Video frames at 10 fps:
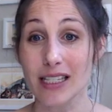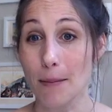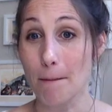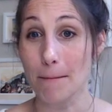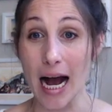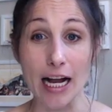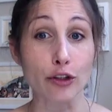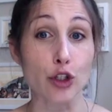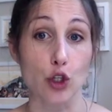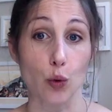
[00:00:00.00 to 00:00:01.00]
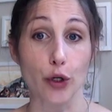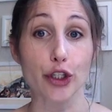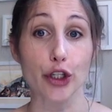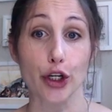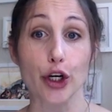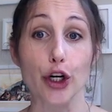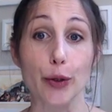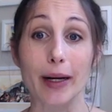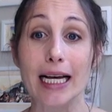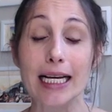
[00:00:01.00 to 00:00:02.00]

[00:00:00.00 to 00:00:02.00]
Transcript: some mild short-term